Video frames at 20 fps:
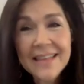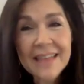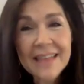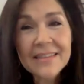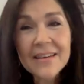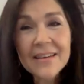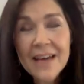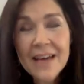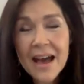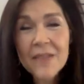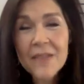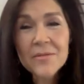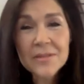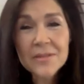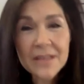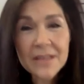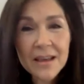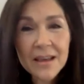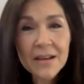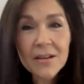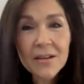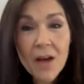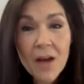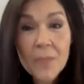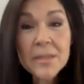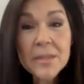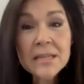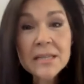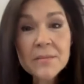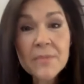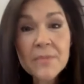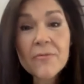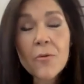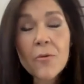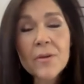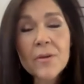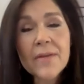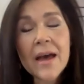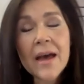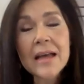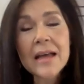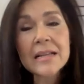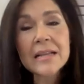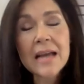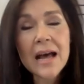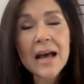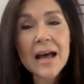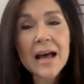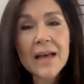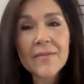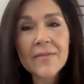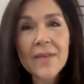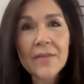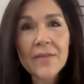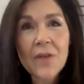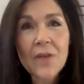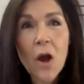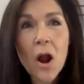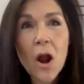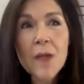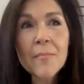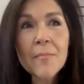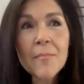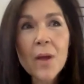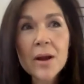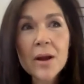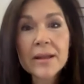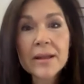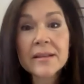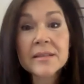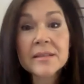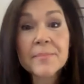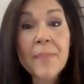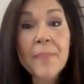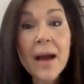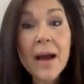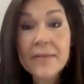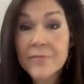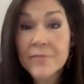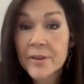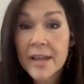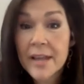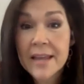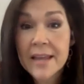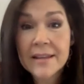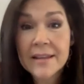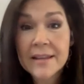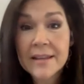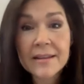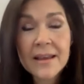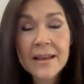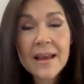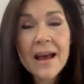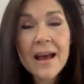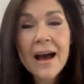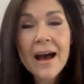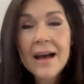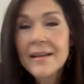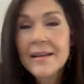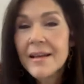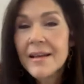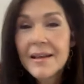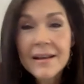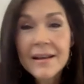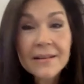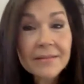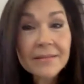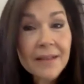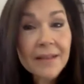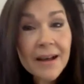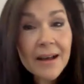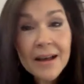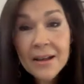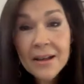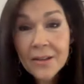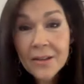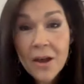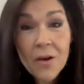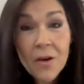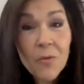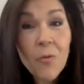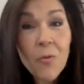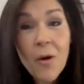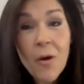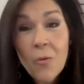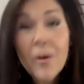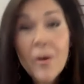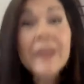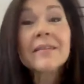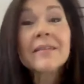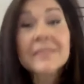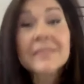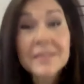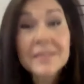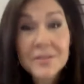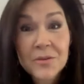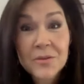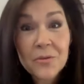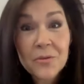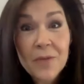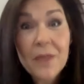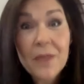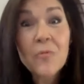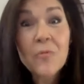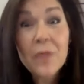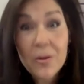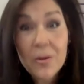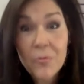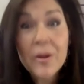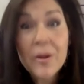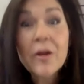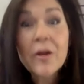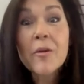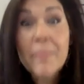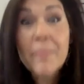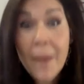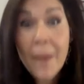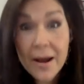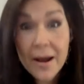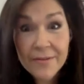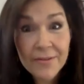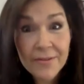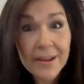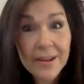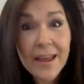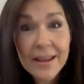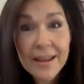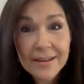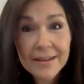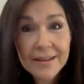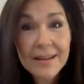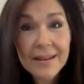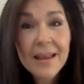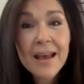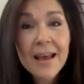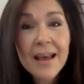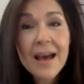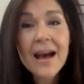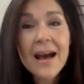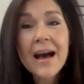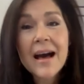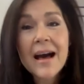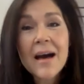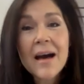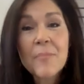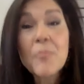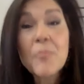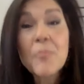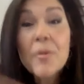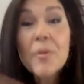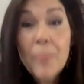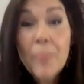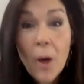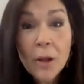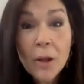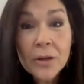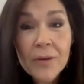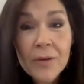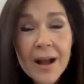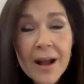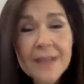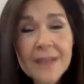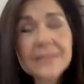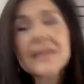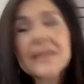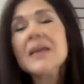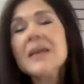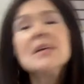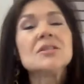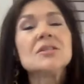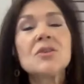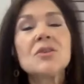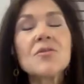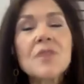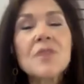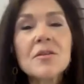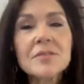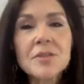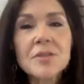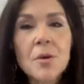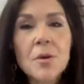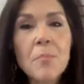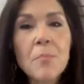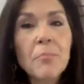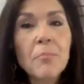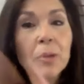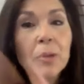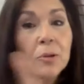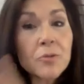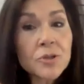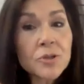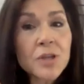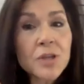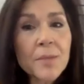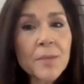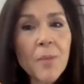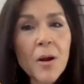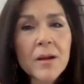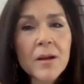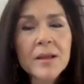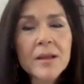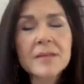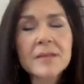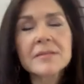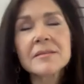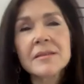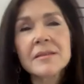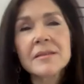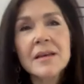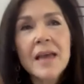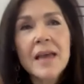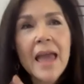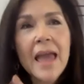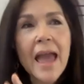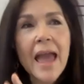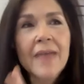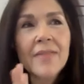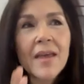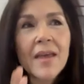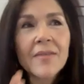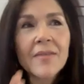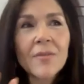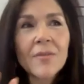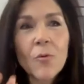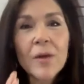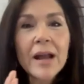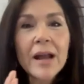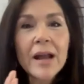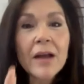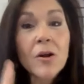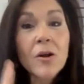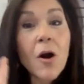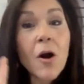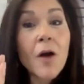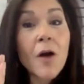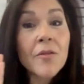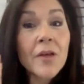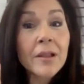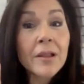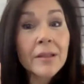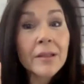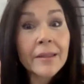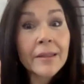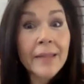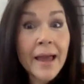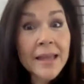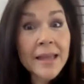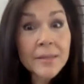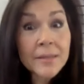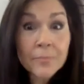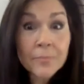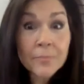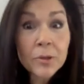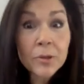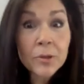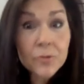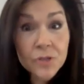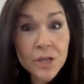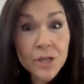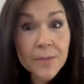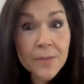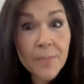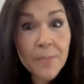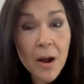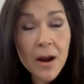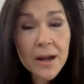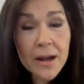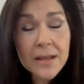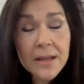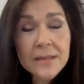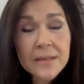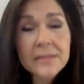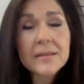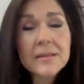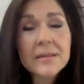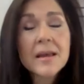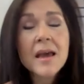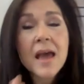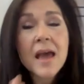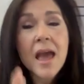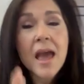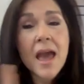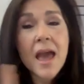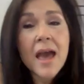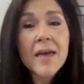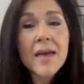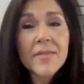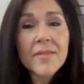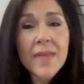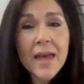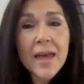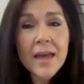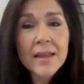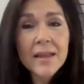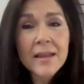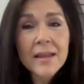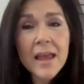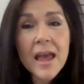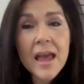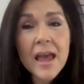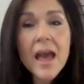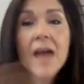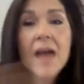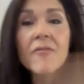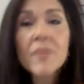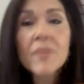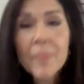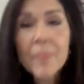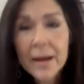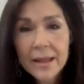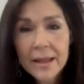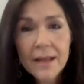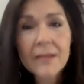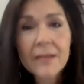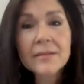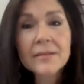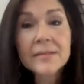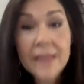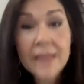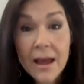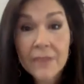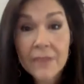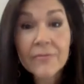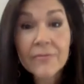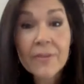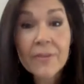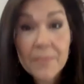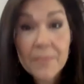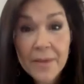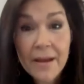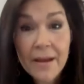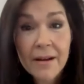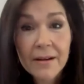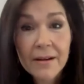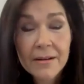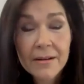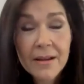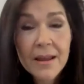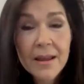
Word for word: that the I was uh, commenting before that uh, that the art market is bifurcated uh, hello, what, what else is new, right? We, we are bifurcated. Uh, we're polarized. So there's the blue chip artist, and then what I call the light blue chip artist, and then everybody else down from there.